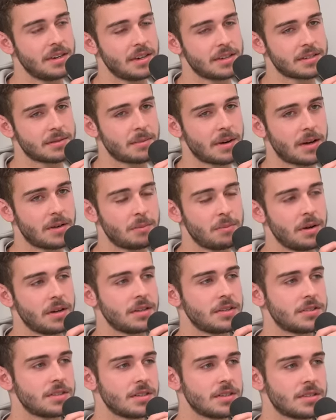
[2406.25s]
It's the amount of
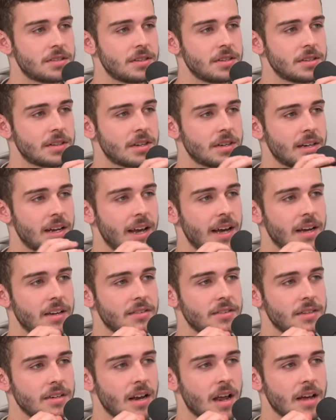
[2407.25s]
punches that
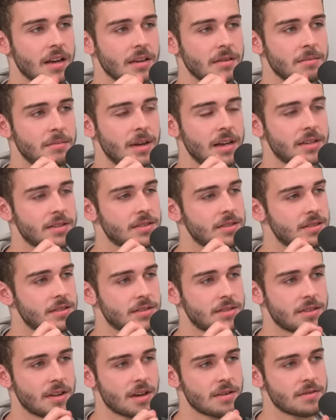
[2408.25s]
connect and like miss and
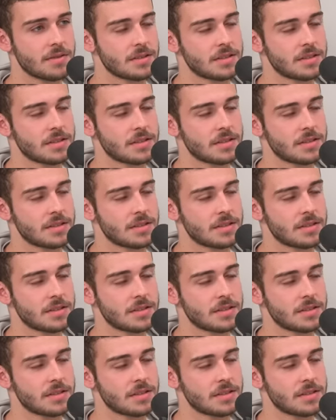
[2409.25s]
stuff.